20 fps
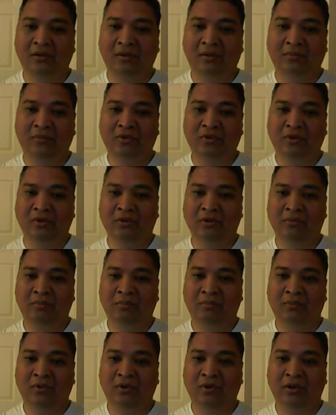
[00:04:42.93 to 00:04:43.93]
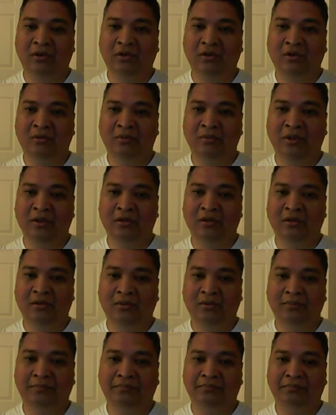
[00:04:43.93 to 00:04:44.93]
Polynomial.
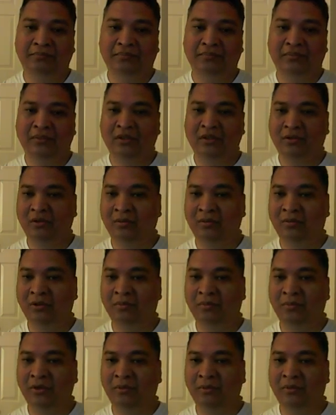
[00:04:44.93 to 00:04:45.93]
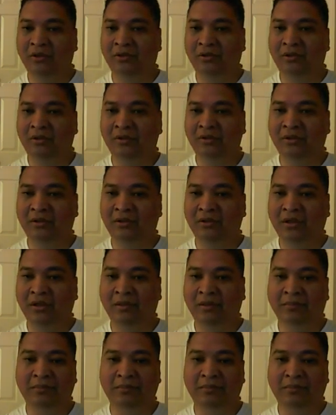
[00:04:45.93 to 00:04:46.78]
It's almost pretty much all the same.